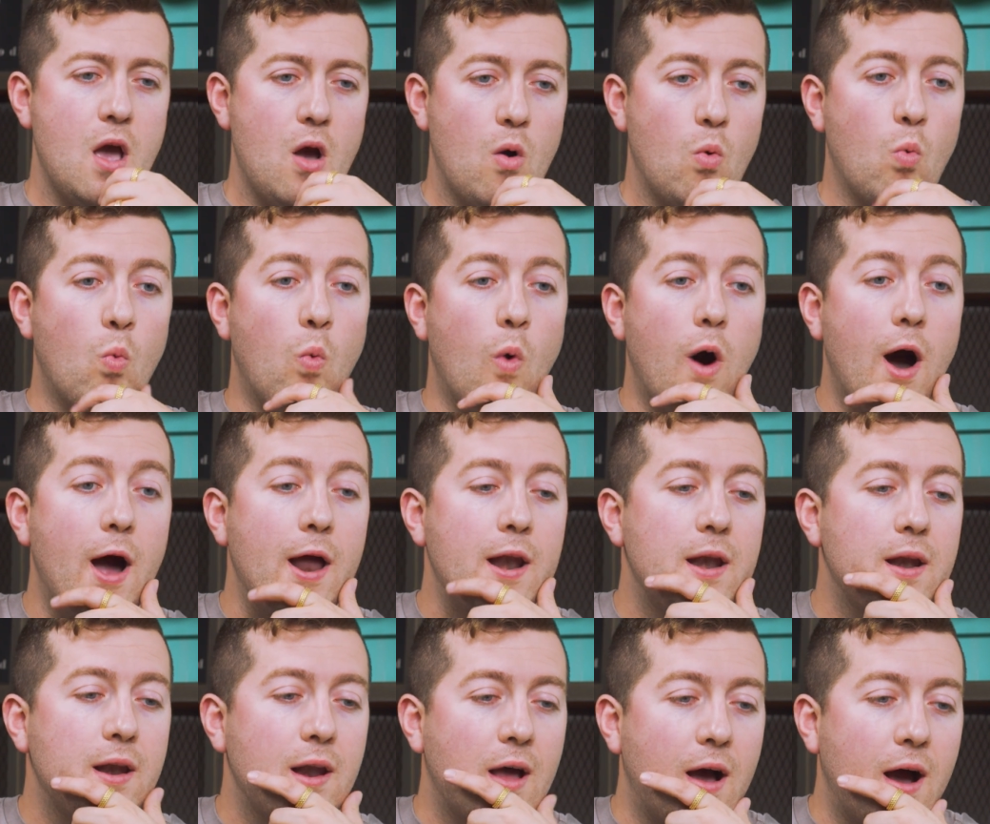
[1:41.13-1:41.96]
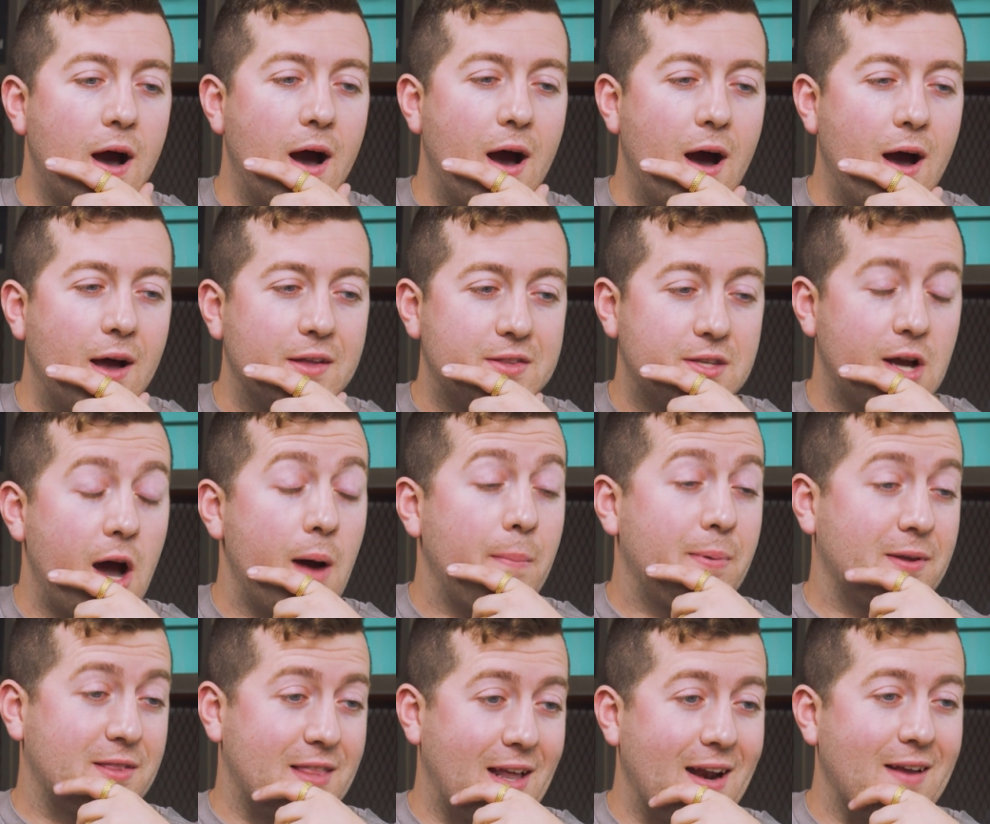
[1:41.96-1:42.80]
One
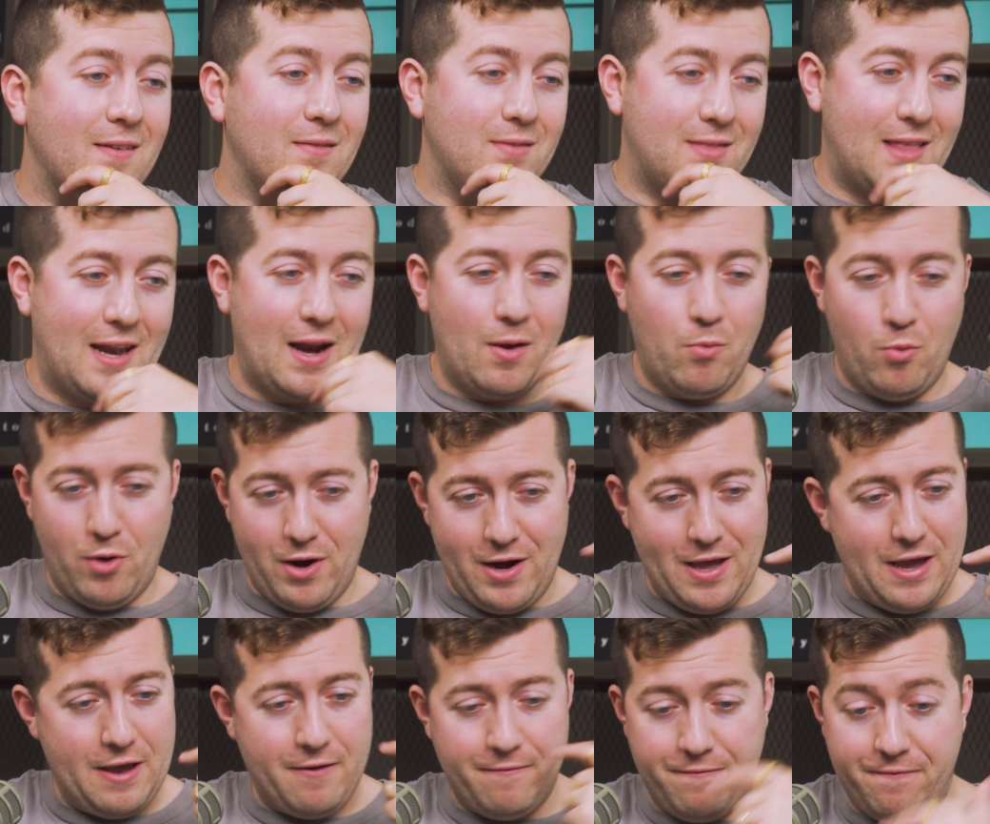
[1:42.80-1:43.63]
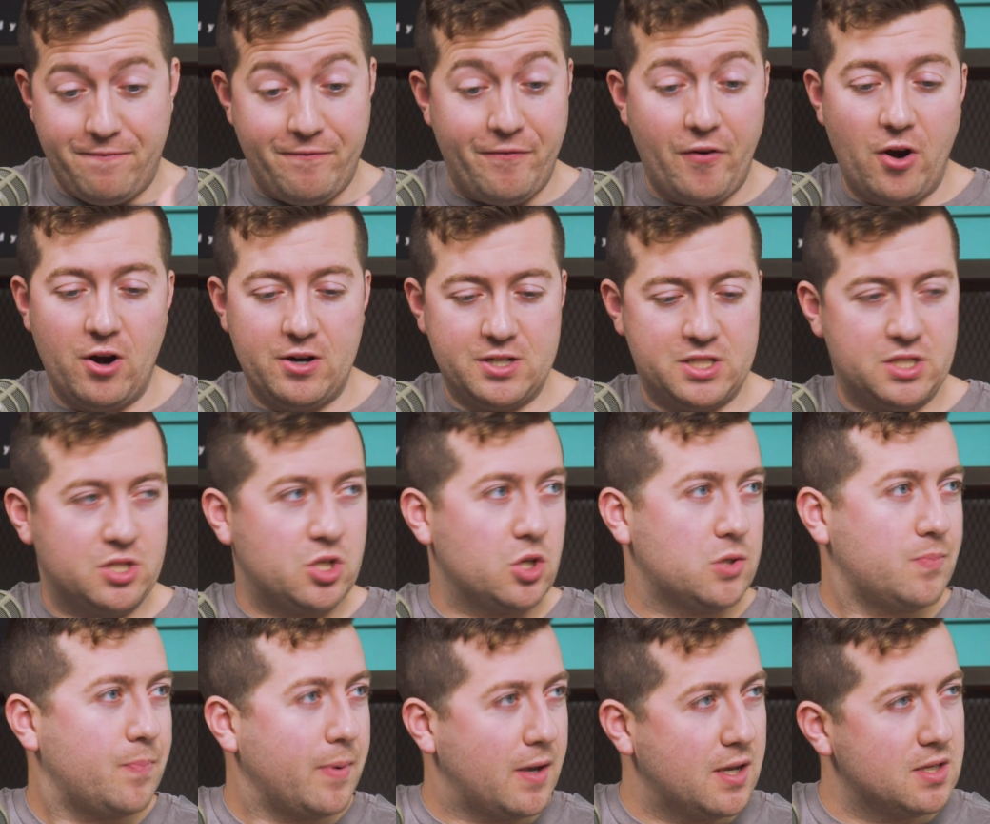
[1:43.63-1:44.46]
topic that I want to hit first,
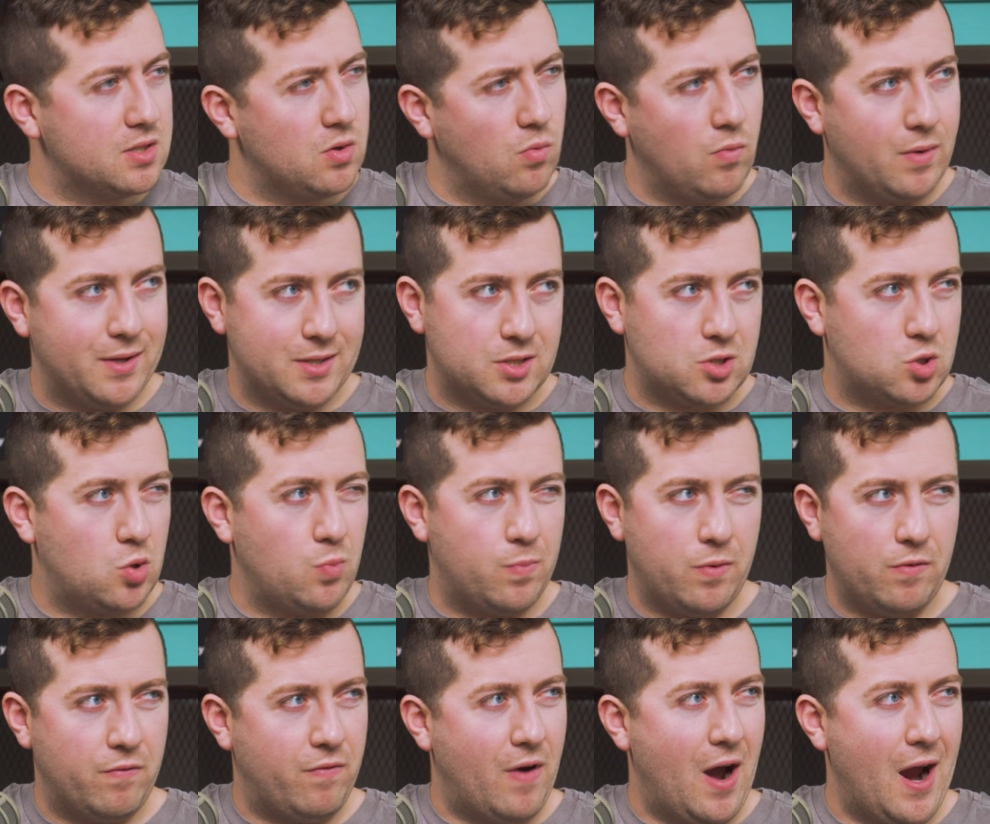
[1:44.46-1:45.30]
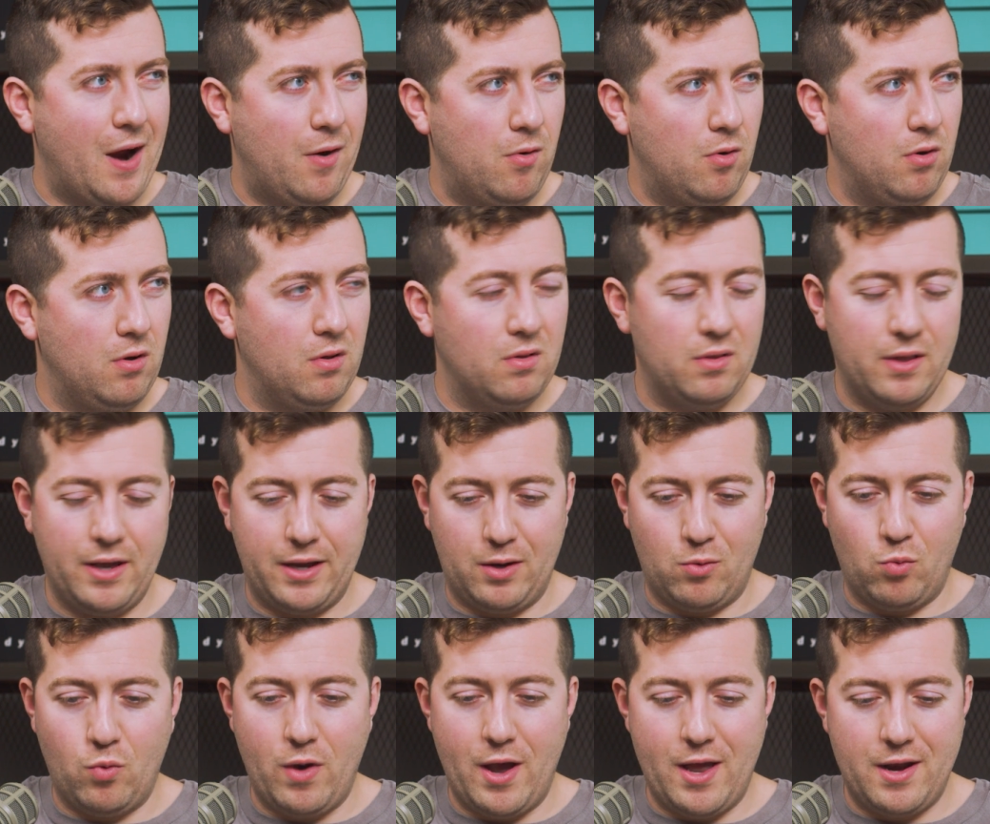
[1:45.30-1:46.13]
just because it went super viral,
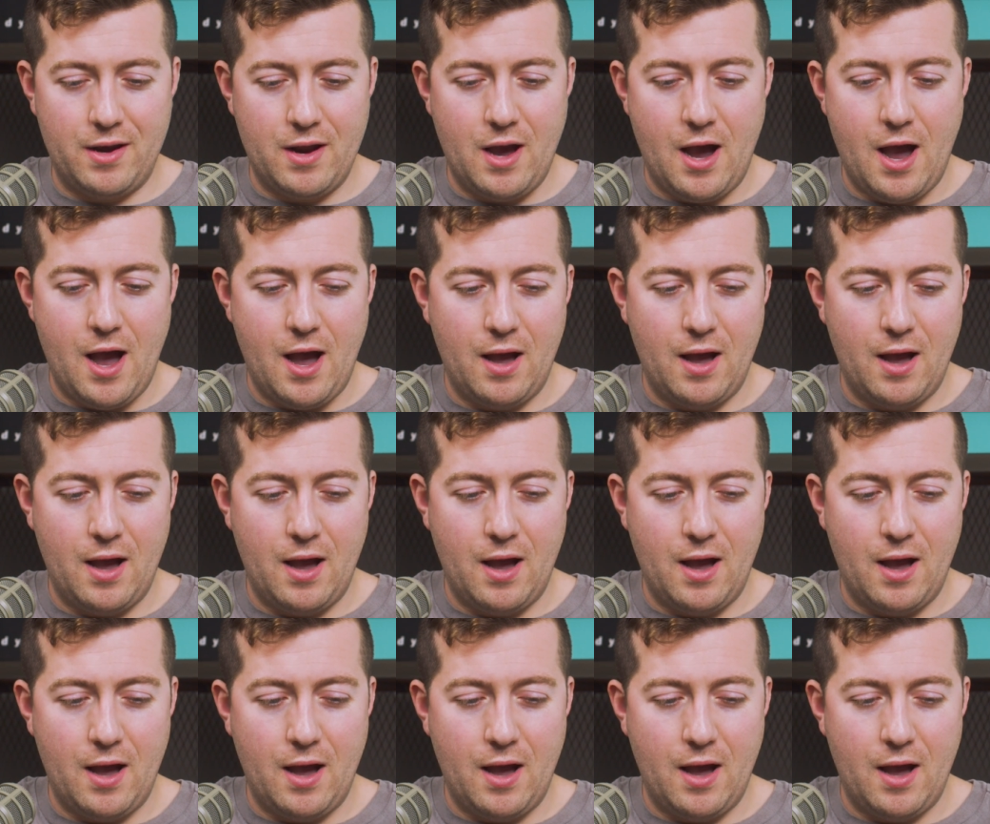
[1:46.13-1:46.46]
like went